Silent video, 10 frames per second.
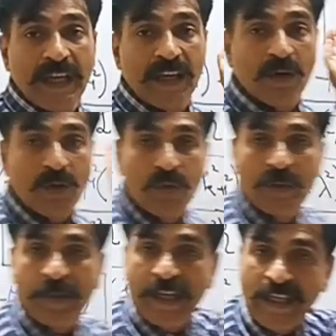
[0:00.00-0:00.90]
and now you
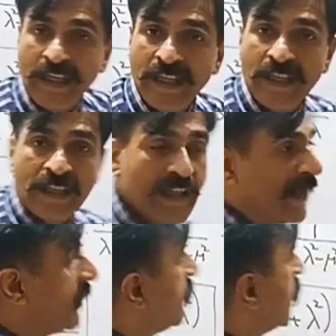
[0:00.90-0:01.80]
apply
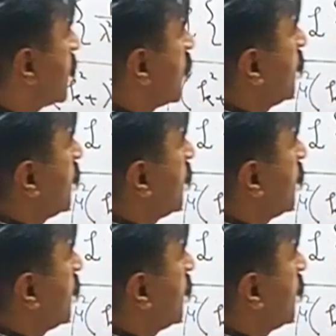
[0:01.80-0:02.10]
the inverse